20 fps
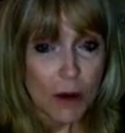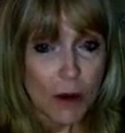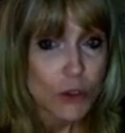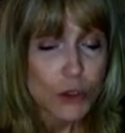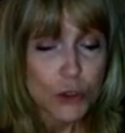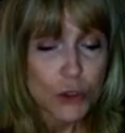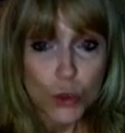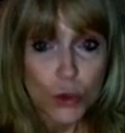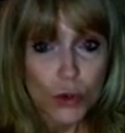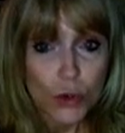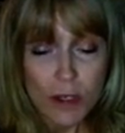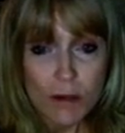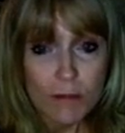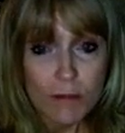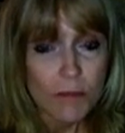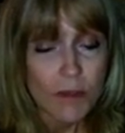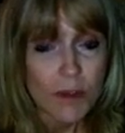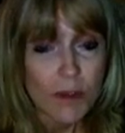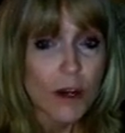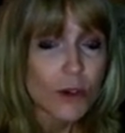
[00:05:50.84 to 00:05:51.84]
our story,
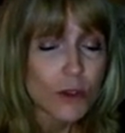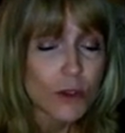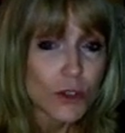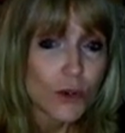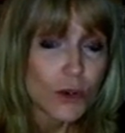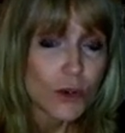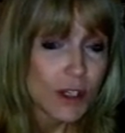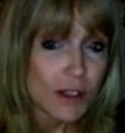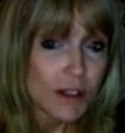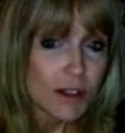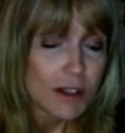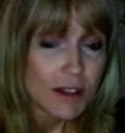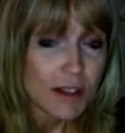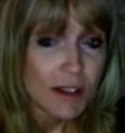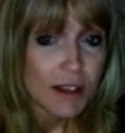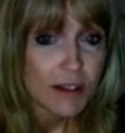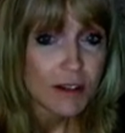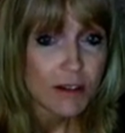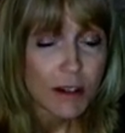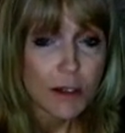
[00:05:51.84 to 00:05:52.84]
our journey
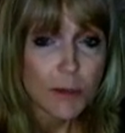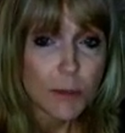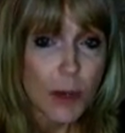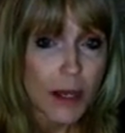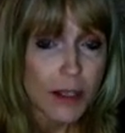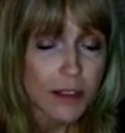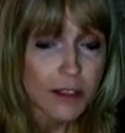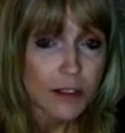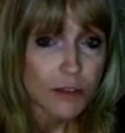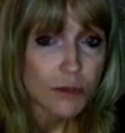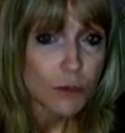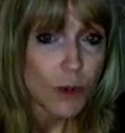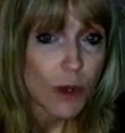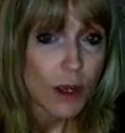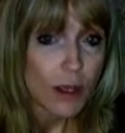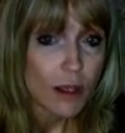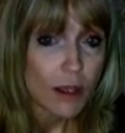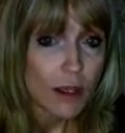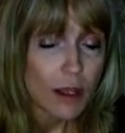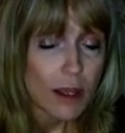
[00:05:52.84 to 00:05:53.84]
in a positive
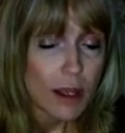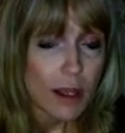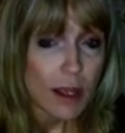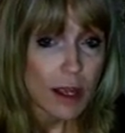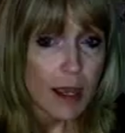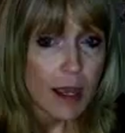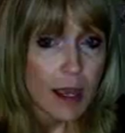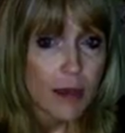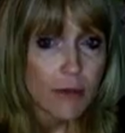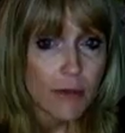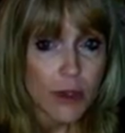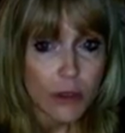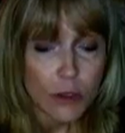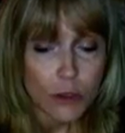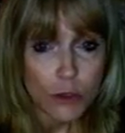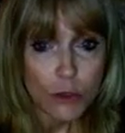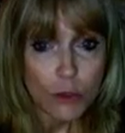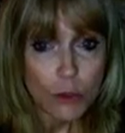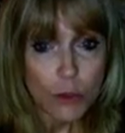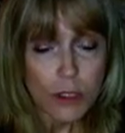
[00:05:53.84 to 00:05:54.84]
way, and
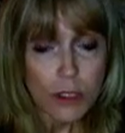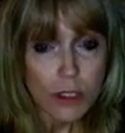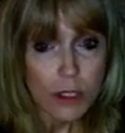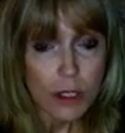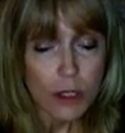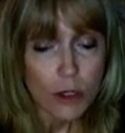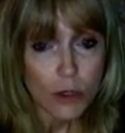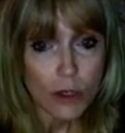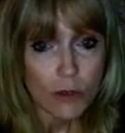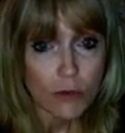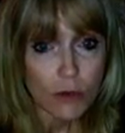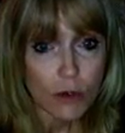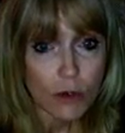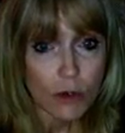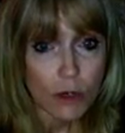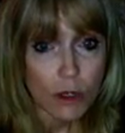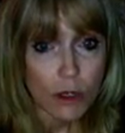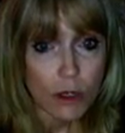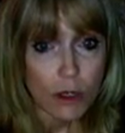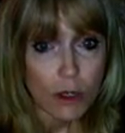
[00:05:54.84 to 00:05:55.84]
that you as a
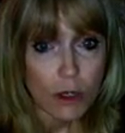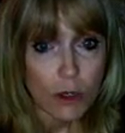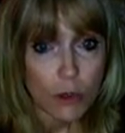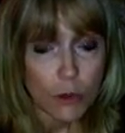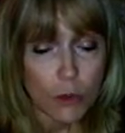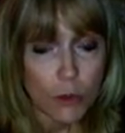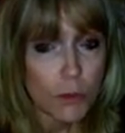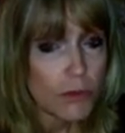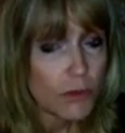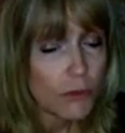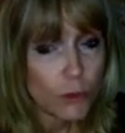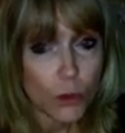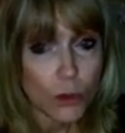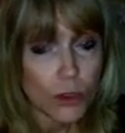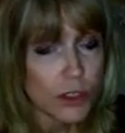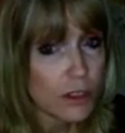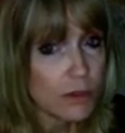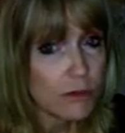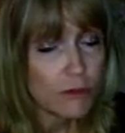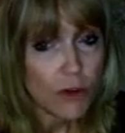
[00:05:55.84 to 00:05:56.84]
caregiver will be
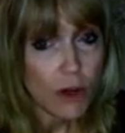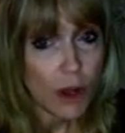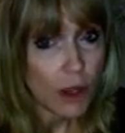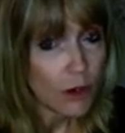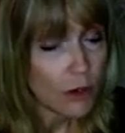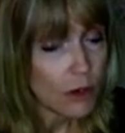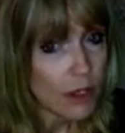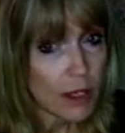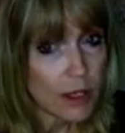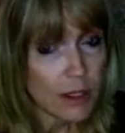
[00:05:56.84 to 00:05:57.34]
forged in fire.